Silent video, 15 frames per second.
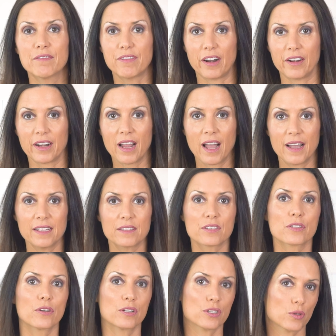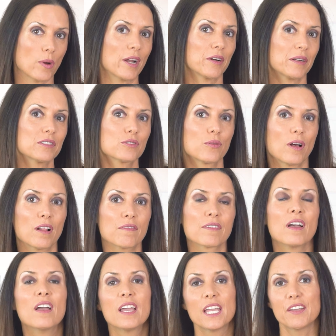Fahrenheit, so it's 212.
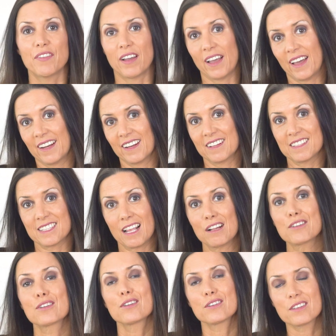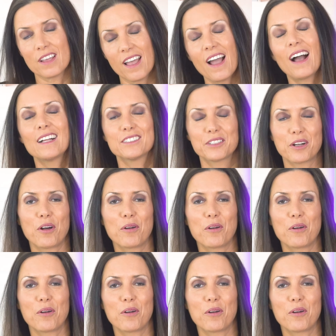If I had it in Celsius, 100